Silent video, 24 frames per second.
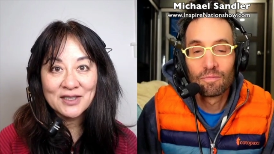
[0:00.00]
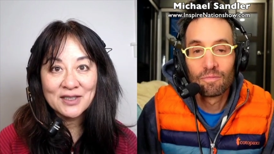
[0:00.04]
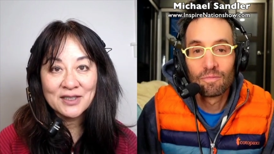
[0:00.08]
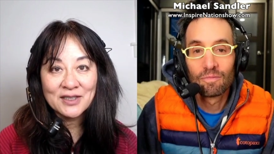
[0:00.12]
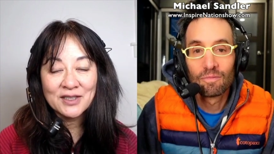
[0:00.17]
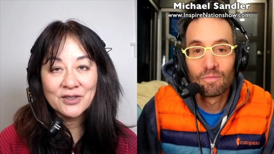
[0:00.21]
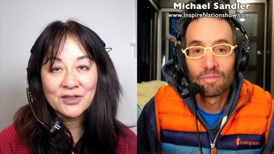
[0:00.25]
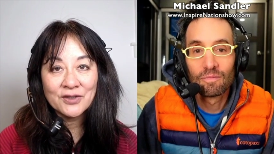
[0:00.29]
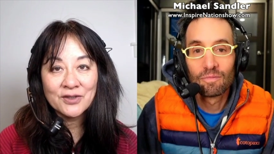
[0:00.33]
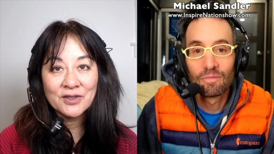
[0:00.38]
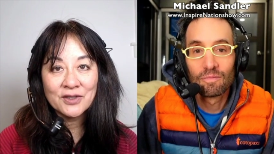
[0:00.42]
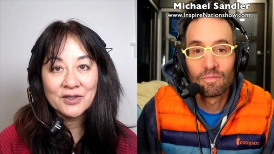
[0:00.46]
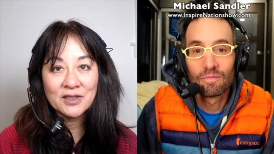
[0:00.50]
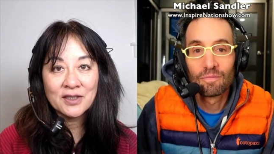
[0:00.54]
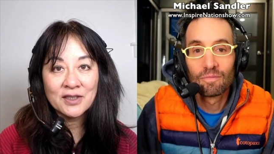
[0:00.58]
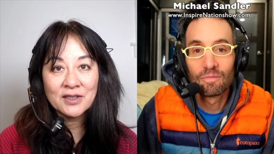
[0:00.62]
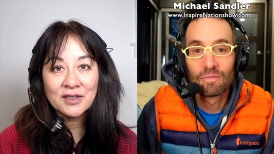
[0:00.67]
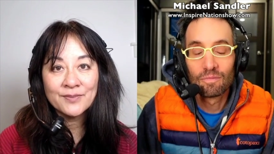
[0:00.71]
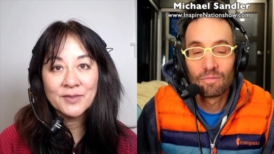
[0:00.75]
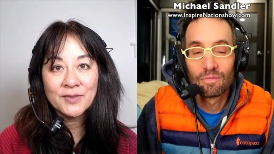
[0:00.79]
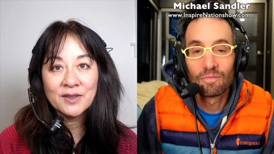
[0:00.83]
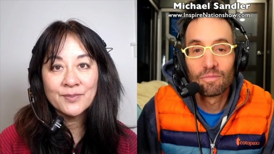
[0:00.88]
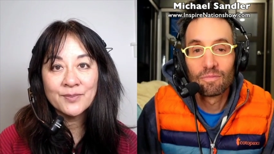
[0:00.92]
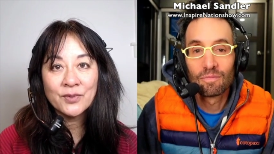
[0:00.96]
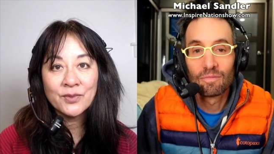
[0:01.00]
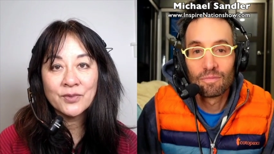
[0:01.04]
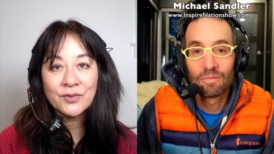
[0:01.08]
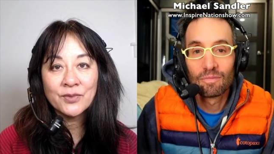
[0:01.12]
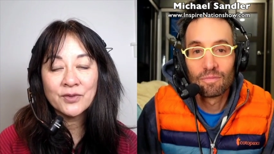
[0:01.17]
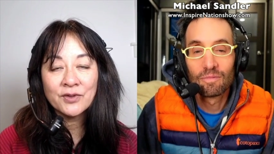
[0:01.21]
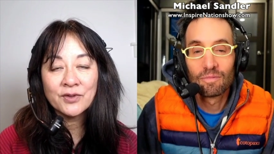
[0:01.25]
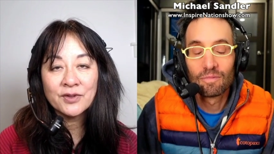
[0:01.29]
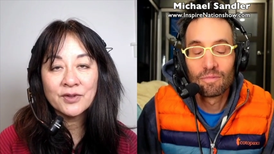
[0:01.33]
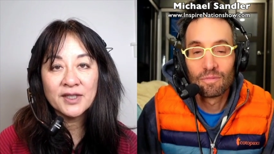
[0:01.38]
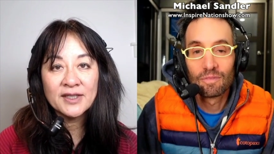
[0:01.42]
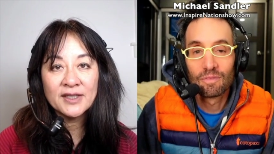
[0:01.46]
Speaker 1: to carry. Like my
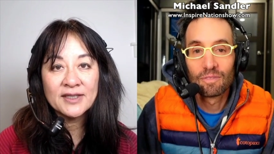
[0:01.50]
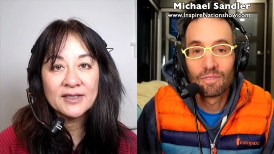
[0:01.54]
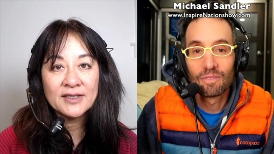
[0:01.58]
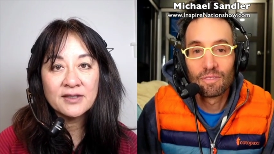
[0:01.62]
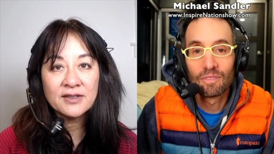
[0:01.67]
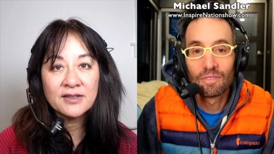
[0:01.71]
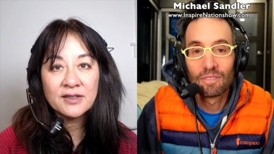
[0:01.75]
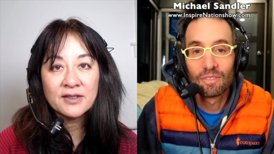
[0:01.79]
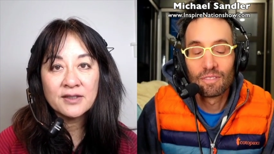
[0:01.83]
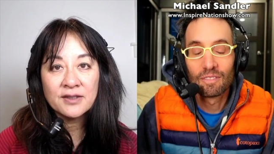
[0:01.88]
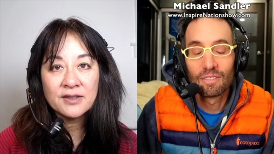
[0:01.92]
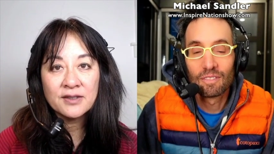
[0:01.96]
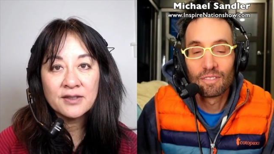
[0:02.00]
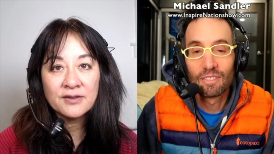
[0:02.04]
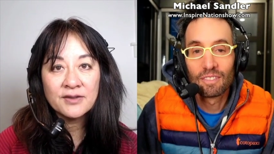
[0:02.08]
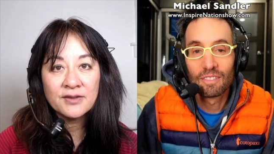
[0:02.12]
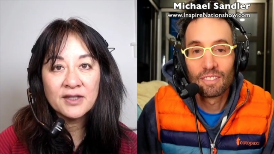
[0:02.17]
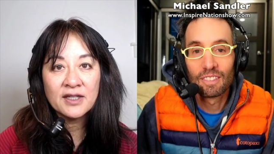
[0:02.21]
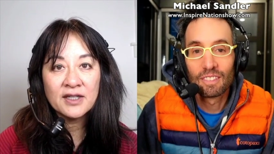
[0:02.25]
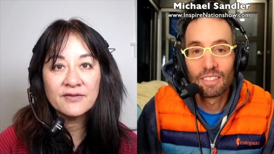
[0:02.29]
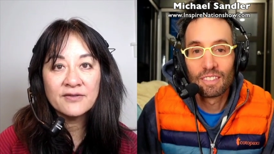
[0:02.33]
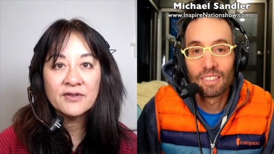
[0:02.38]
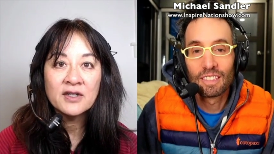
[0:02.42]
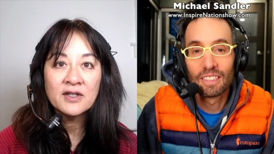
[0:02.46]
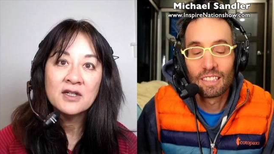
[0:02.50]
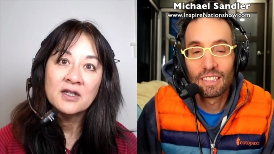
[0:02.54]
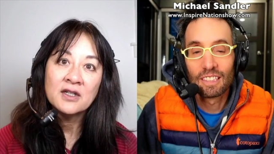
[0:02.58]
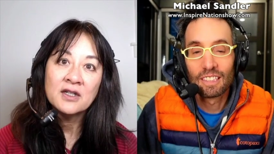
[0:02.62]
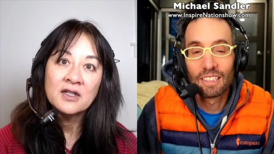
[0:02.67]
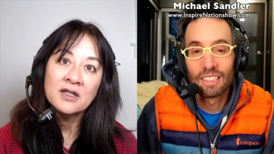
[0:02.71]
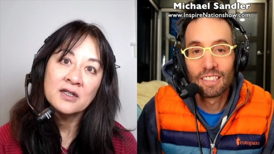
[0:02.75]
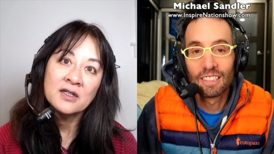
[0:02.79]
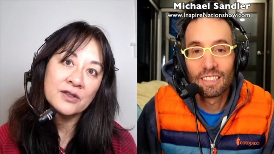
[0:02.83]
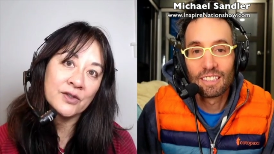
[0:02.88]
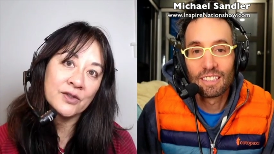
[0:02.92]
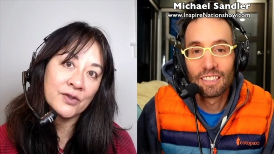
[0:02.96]
poor kids, they have
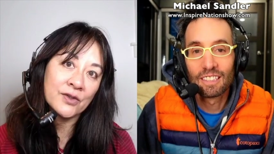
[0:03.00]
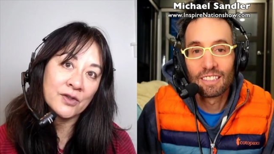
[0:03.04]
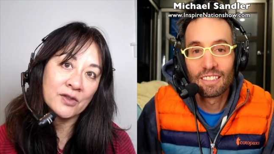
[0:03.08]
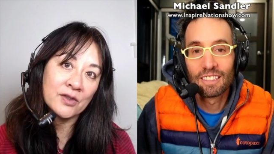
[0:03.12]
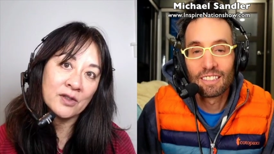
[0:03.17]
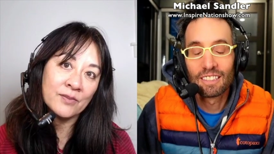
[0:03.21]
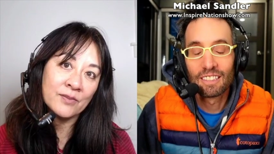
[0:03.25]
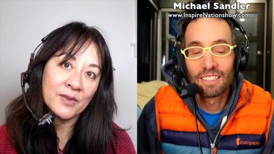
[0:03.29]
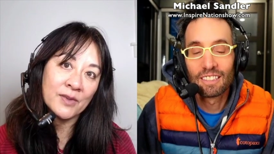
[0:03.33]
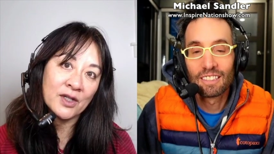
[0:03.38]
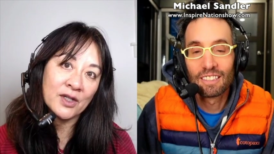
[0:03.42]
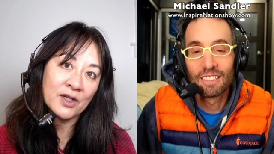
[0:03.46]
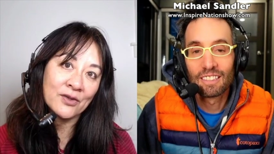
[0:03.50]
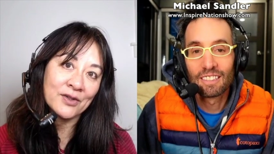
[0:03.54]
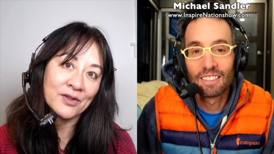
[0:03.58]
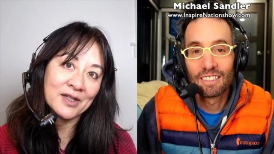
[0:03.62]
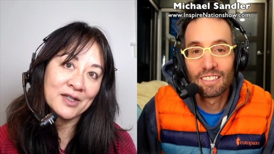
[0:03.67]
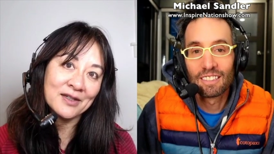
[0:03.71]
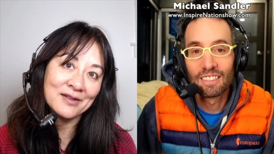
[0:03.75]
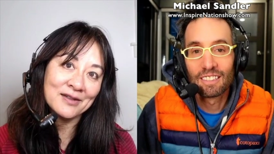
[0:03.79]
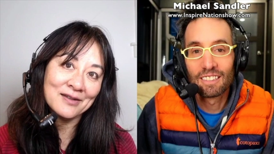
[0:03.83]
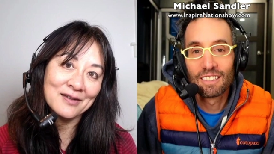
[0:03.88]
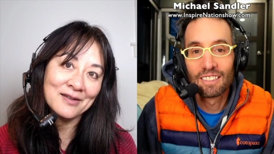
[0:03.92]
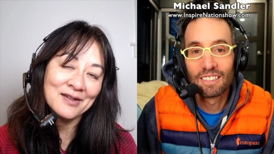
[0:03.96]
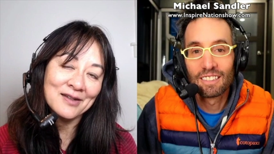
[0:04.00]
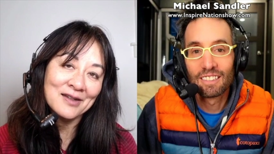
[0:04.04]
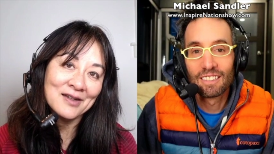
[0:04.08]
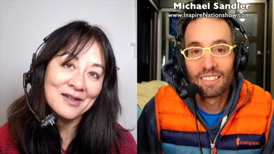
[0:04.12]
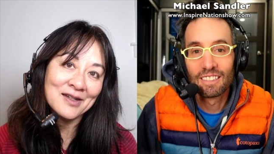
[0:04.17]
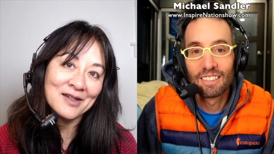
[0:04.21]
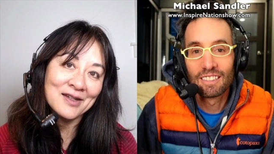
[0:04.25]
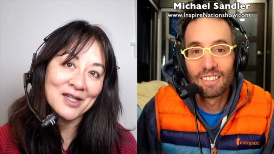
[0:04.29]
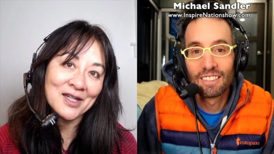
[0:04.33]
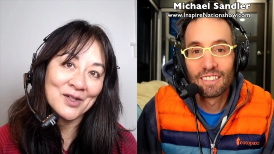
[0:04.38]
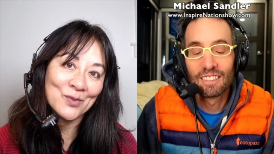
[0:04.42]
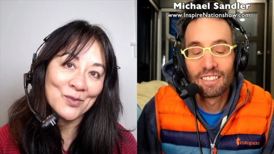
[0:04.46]
their American
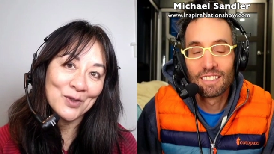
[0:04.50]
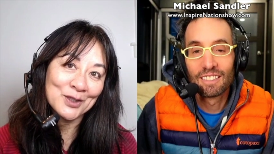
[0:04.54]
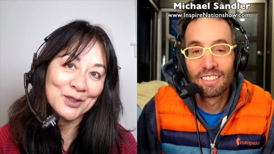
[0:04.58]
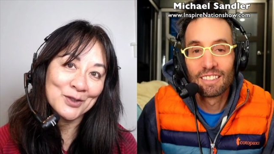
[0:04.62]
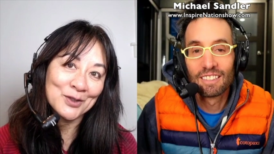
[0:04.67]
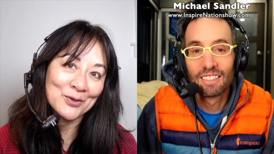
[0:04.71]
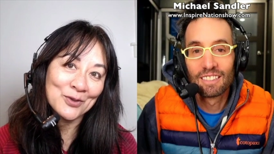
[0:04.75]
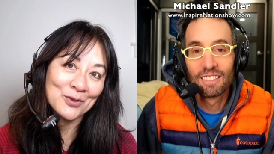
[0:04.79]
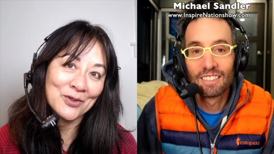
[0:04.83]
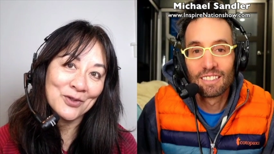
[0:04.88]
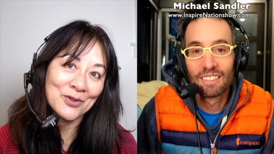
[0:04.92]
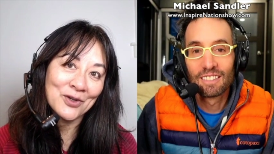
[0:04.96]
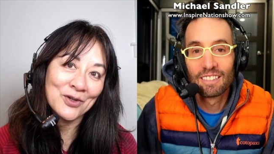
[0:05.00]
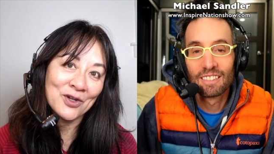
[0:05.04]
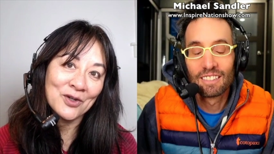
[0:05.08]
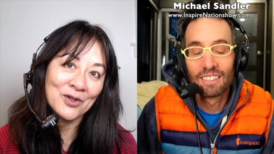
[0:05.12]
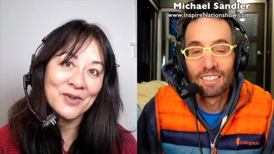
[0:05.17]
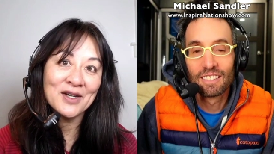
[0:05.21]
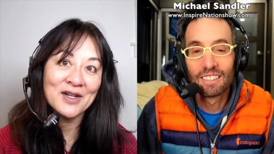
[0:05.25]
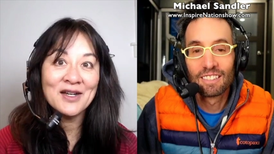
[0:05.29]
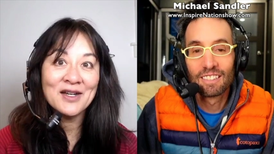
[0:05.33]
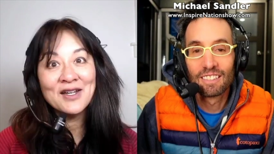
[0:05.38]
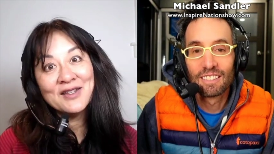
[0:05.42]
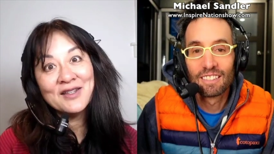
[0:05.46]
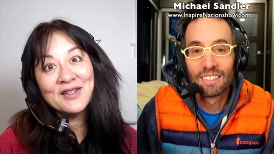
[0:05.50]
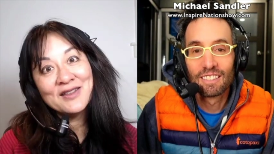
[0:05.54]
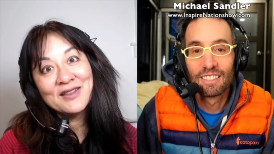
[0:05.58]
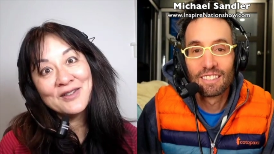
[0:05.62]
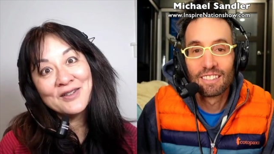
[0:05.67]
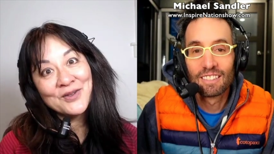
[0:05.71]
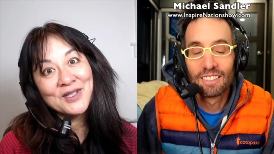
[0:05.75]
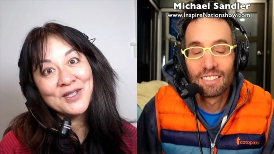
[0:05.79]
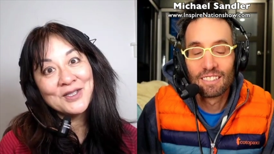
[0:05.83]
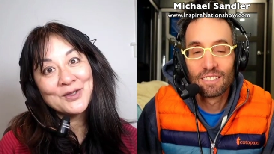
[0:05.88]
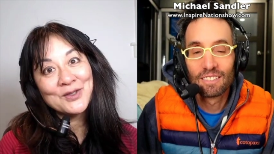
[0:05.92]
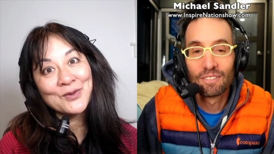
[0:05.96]
and Western karma and
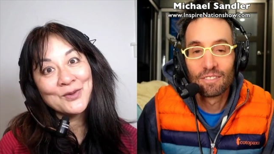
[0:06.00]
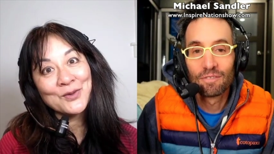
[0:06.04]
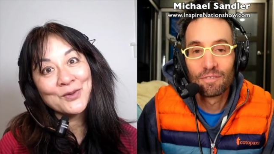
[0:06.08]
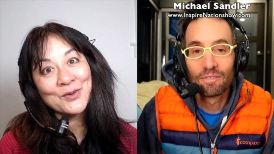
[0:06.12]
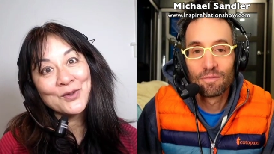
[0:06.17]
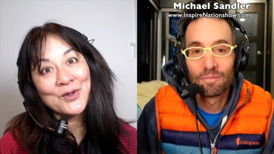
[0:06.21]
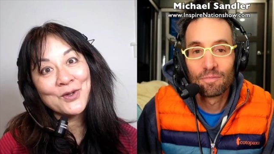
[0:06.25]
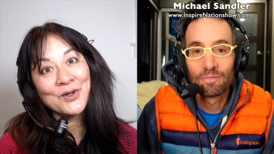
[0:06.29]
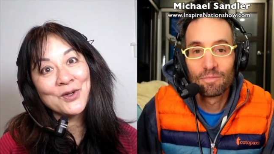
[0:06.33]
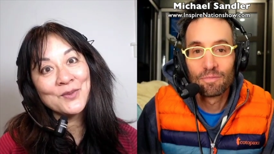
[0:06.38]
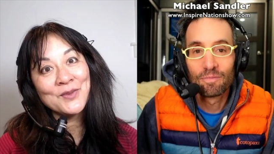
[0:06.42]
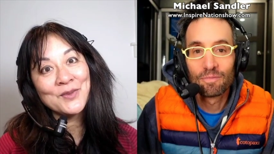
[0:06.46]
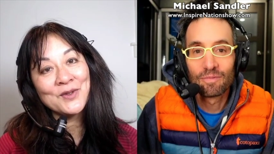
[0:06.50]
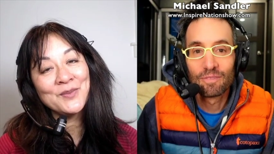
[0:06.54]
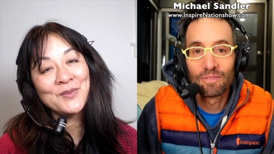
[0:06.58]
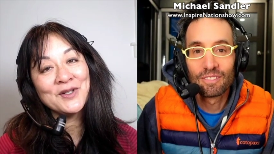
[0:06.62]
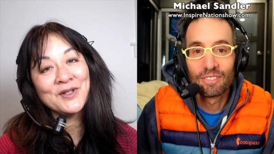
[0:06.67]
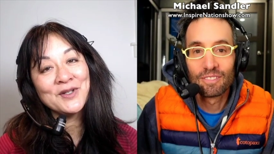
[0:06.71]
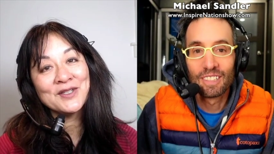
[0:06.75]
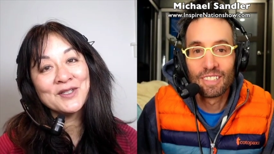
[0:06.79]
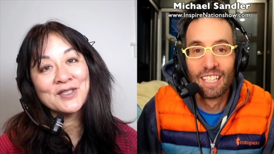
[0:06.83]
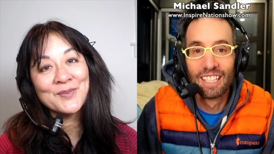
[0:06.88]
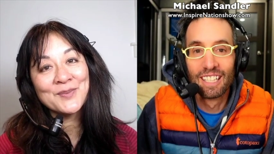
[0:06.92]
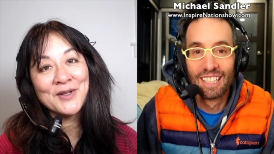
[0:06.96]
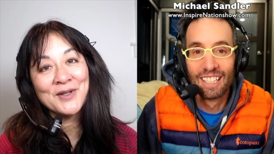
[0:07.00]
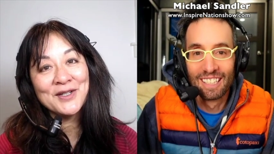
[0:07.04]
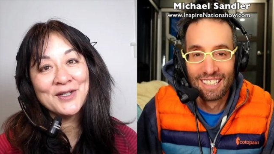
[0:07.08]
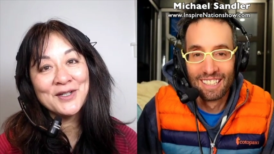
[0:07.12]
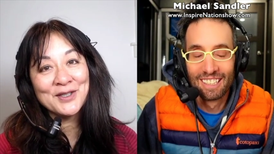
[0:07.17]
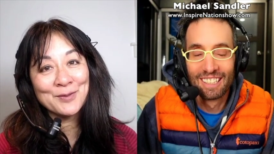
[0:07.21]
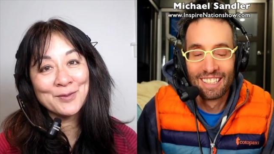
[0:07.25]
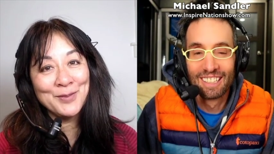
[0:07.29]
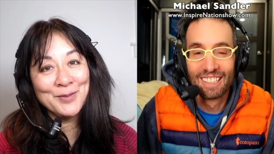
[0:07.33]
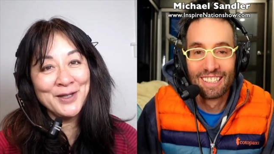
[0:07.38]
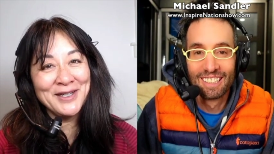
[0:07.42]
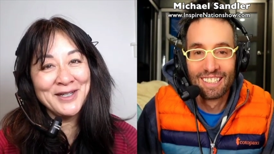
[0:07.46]
their Eastern karma, because my
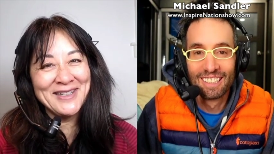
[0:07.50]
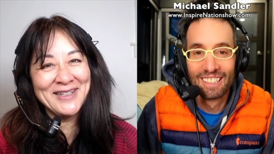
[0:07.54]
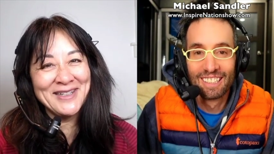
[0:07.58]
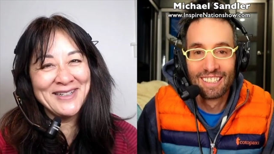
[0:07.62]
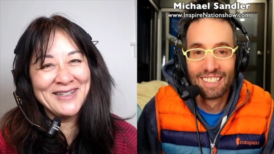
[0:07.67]
husband